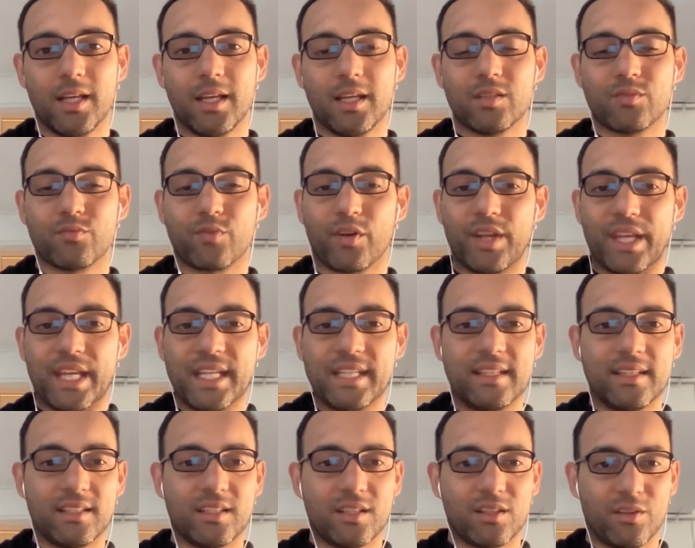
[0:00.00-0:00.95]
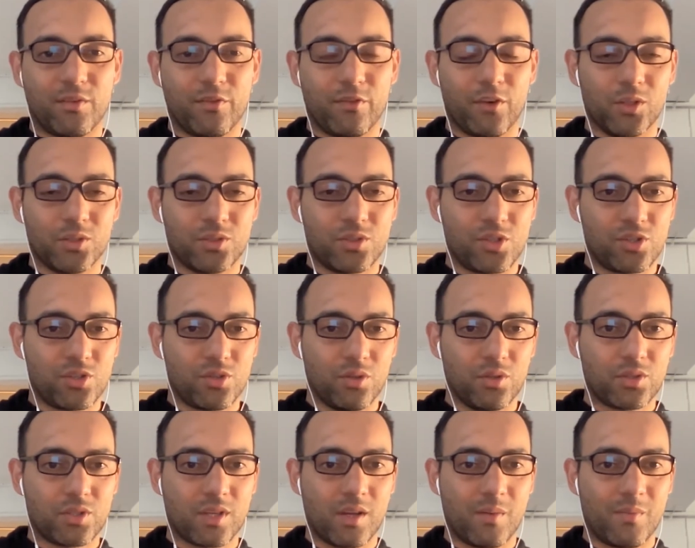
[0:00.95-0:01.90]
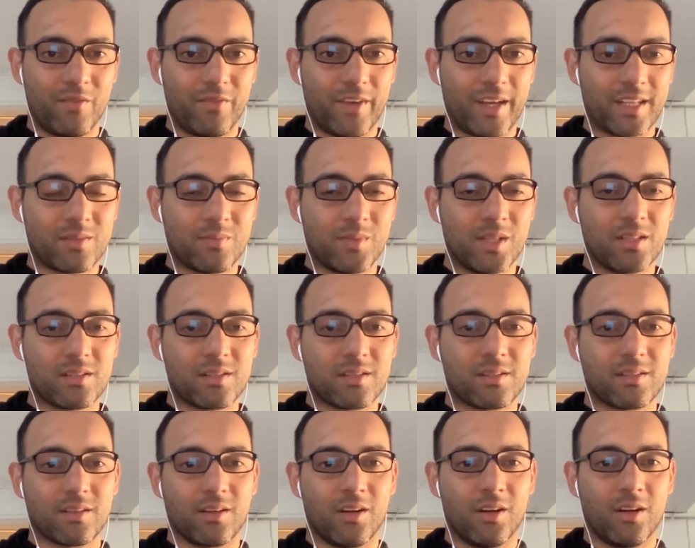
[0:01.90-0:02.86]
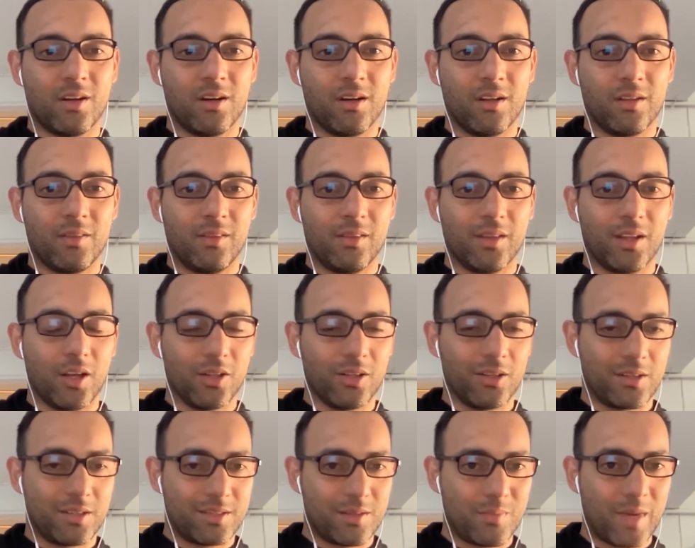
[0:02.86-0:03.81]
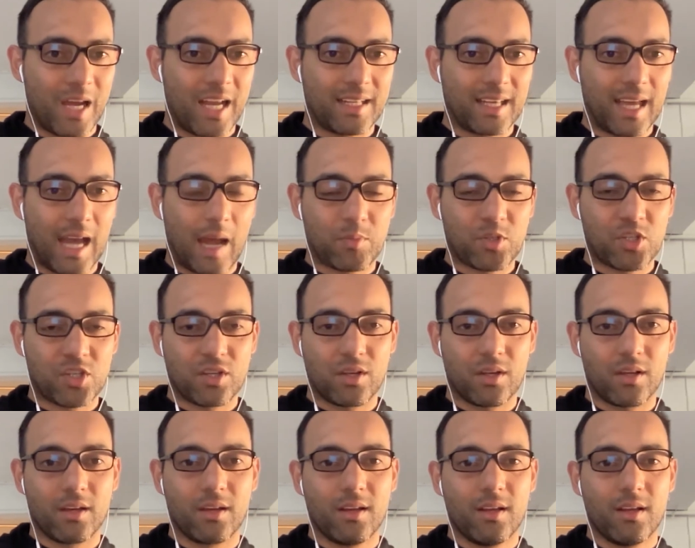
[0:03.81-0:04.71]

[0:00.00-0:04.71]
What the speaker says: it's very easy to default to short-term investments on a lot of demand capture,